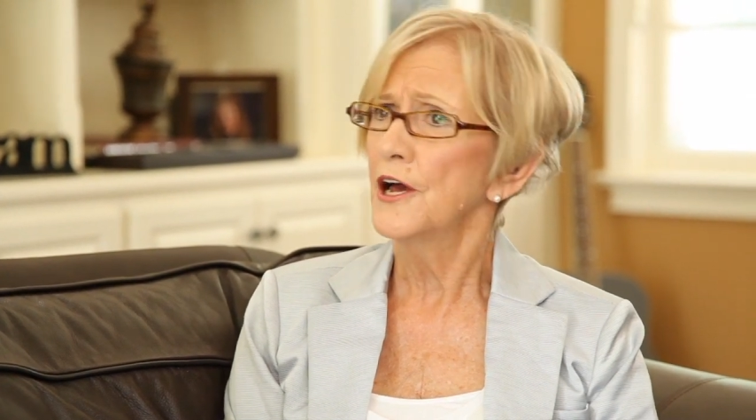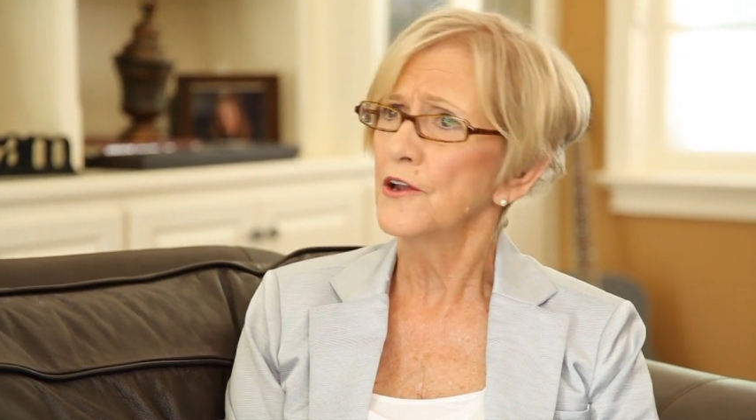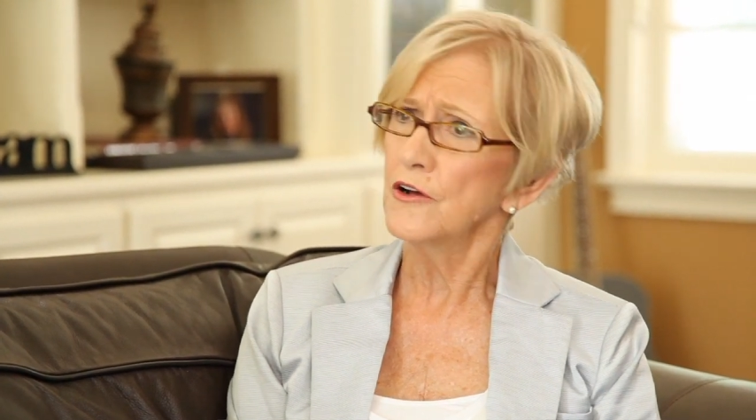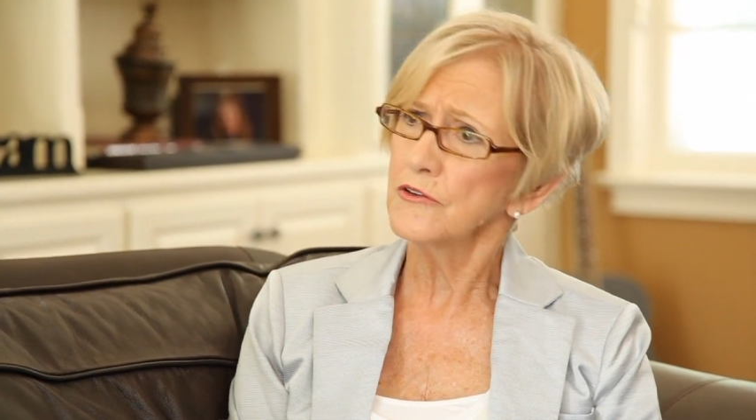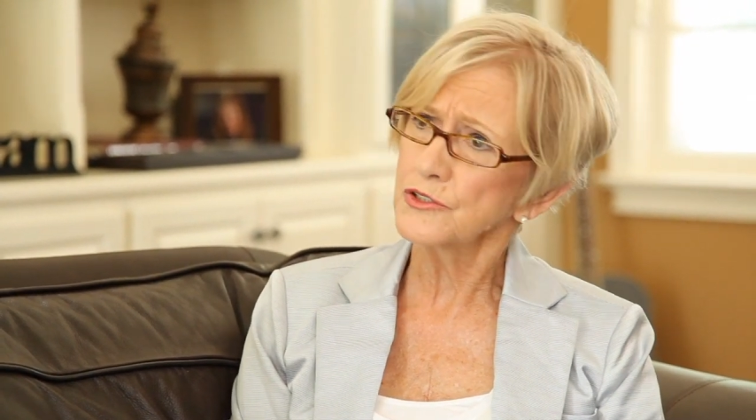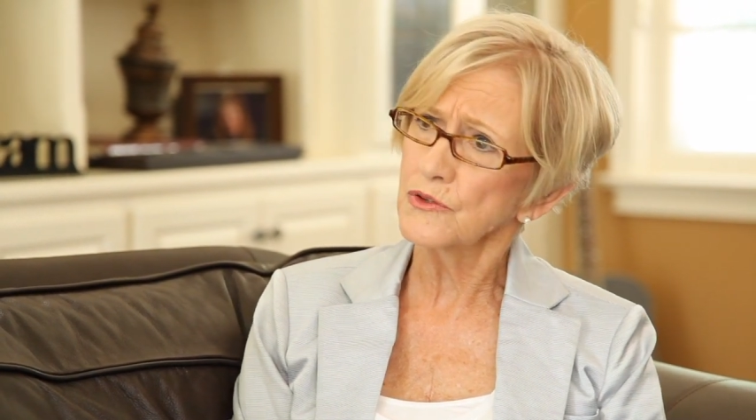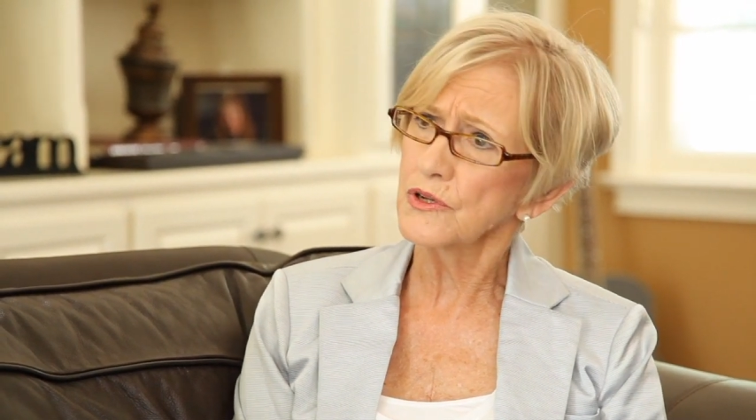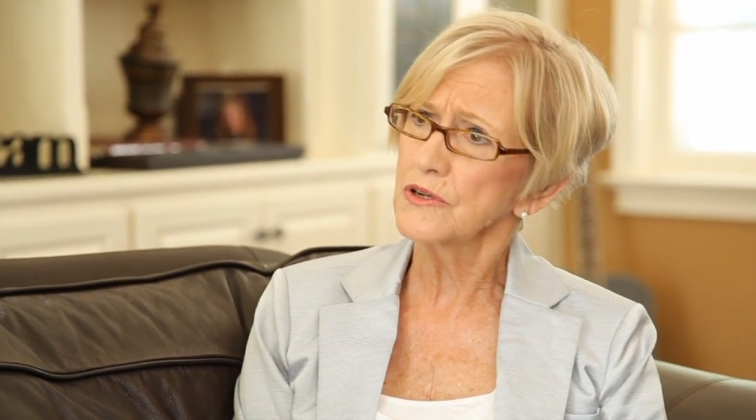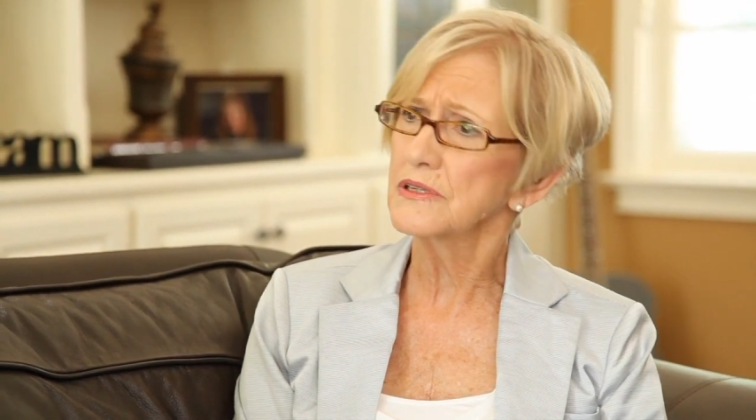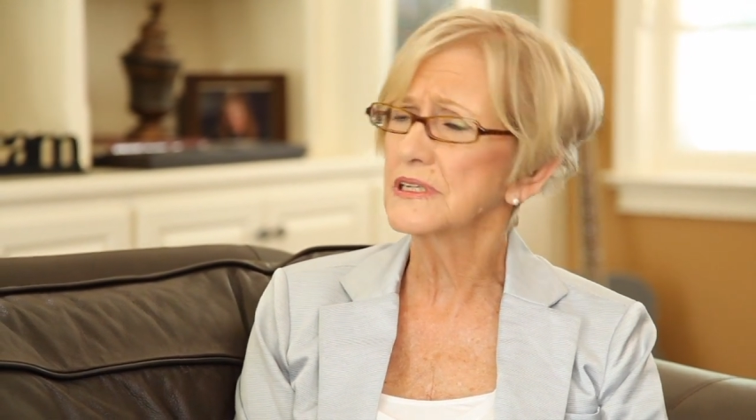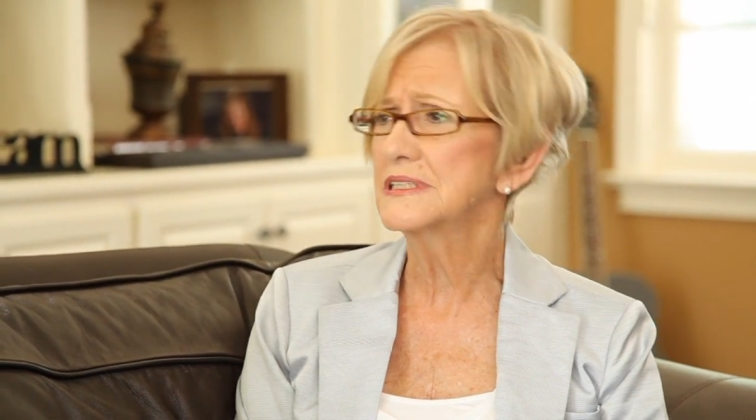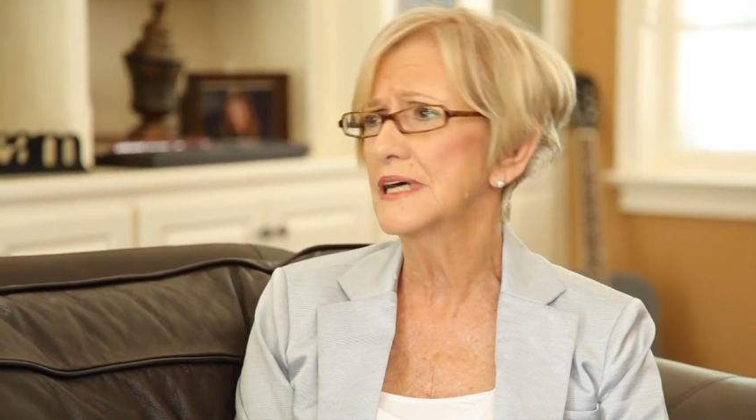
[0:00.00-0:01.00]
and also
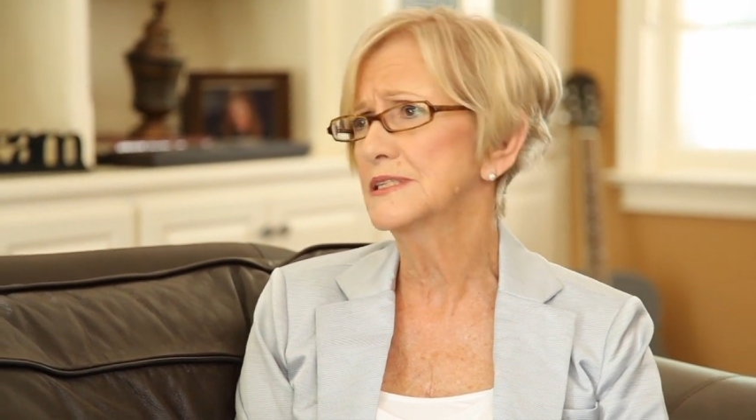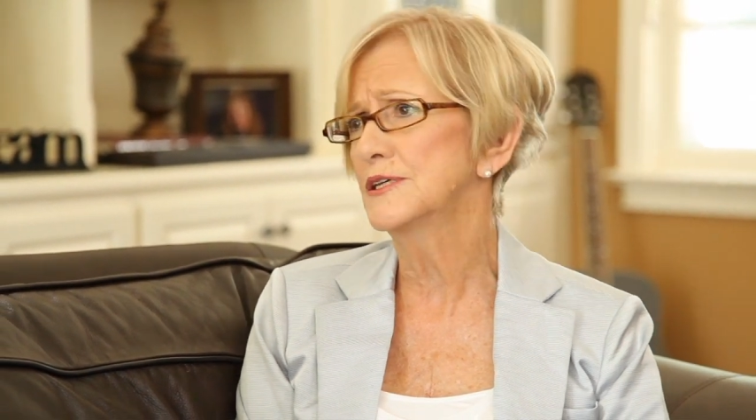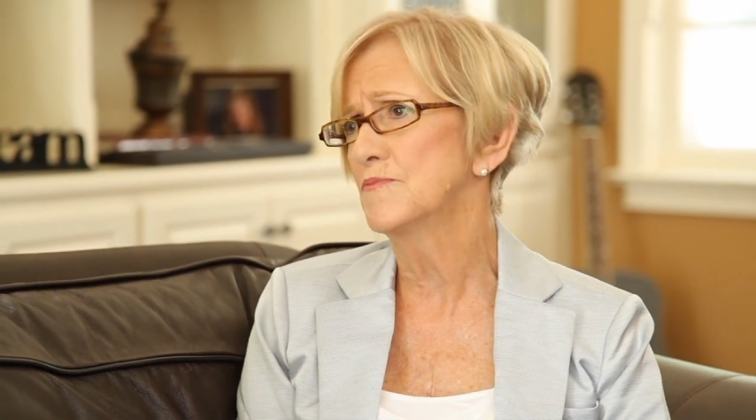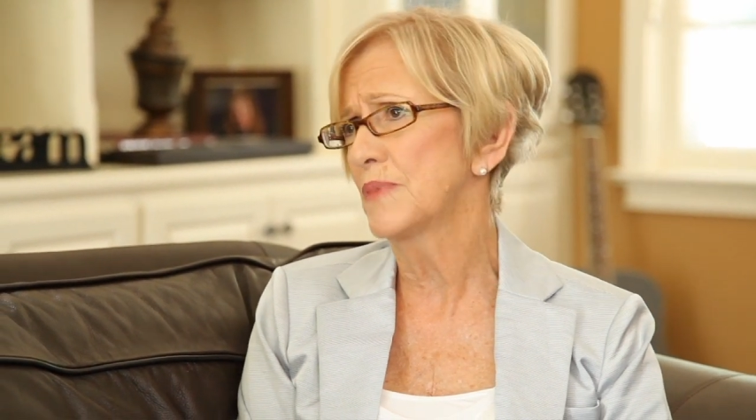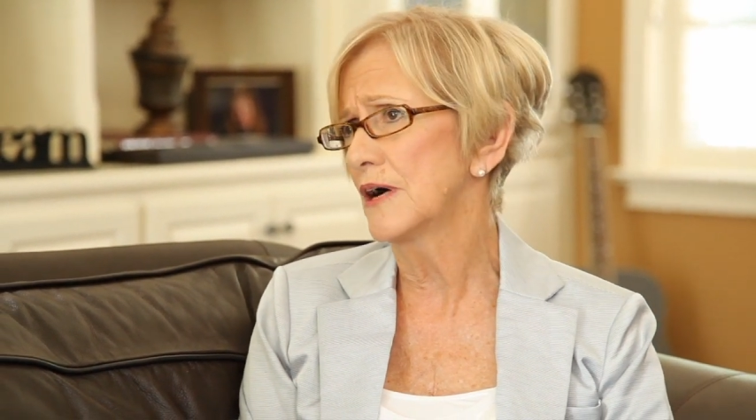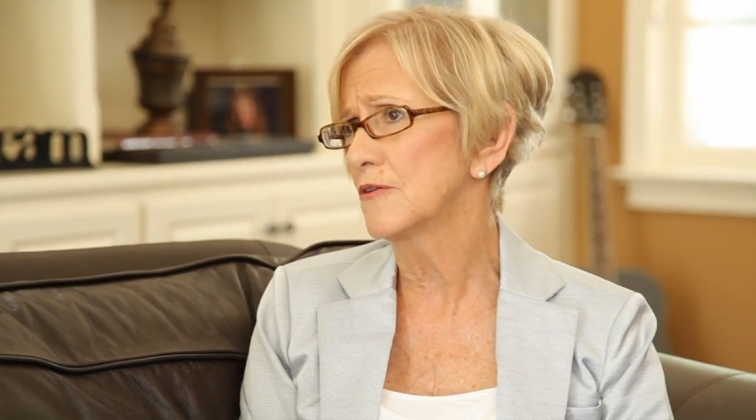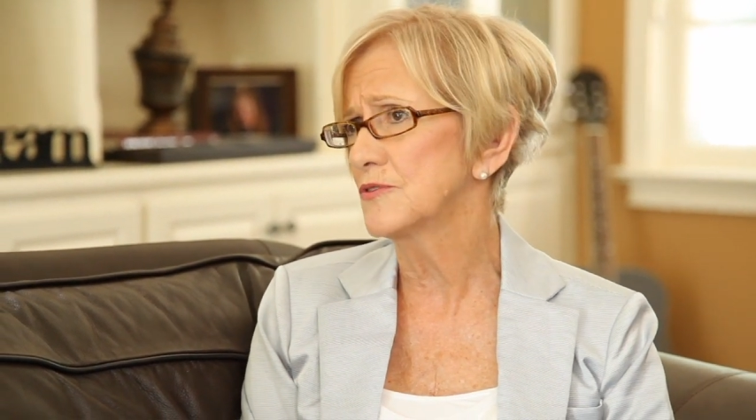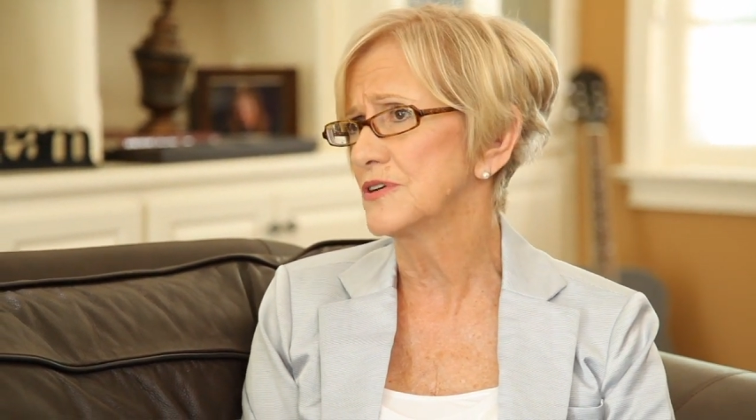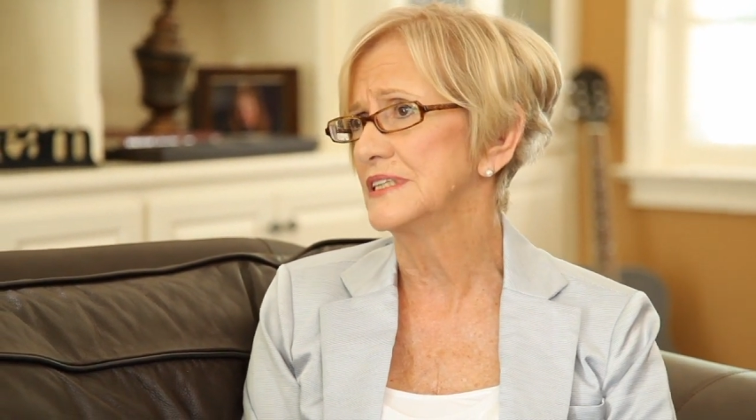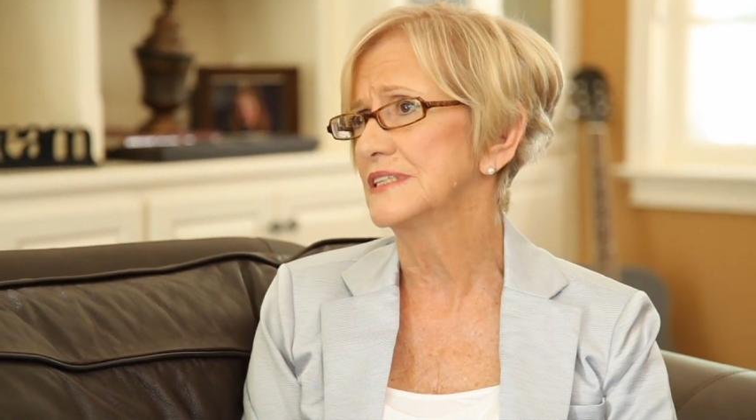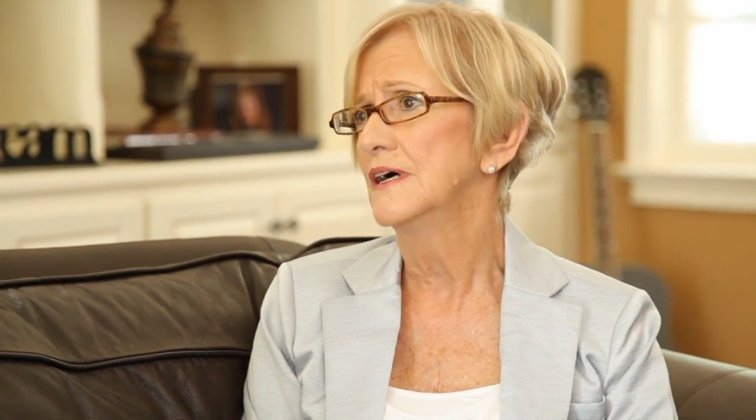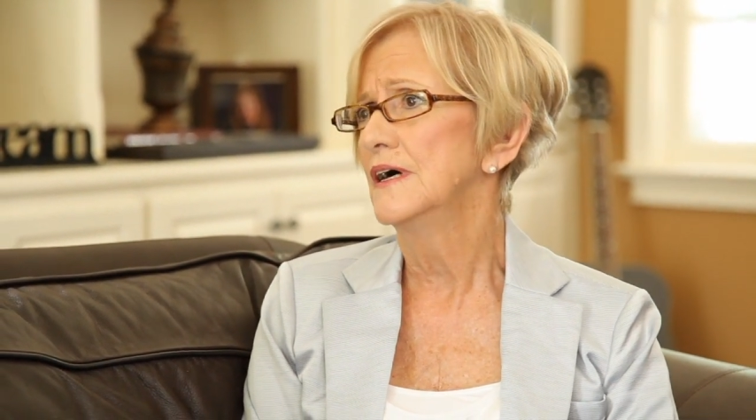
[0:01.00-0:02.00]
learn to set some
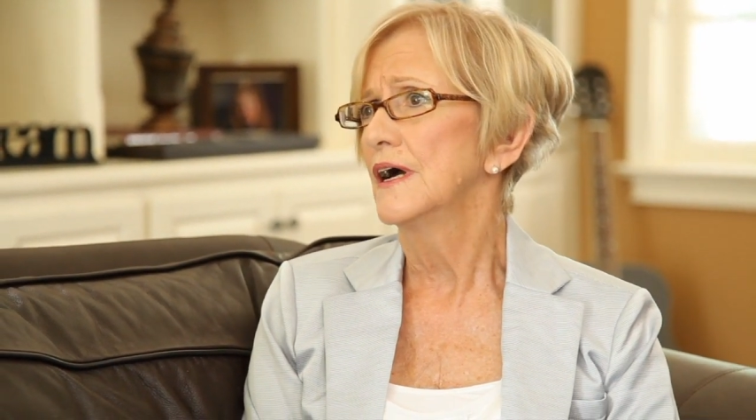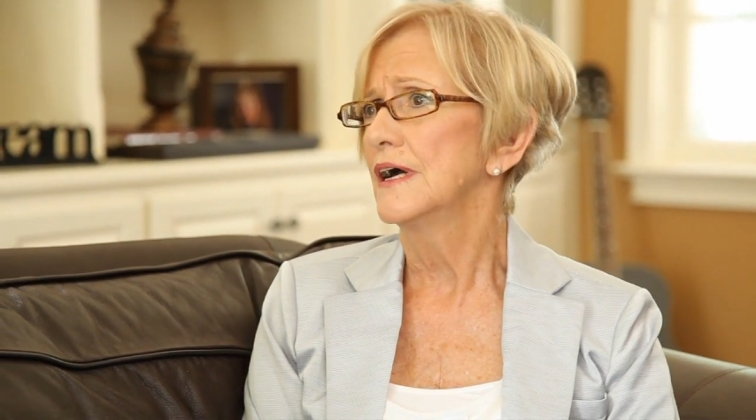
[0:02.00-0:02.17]
boundaries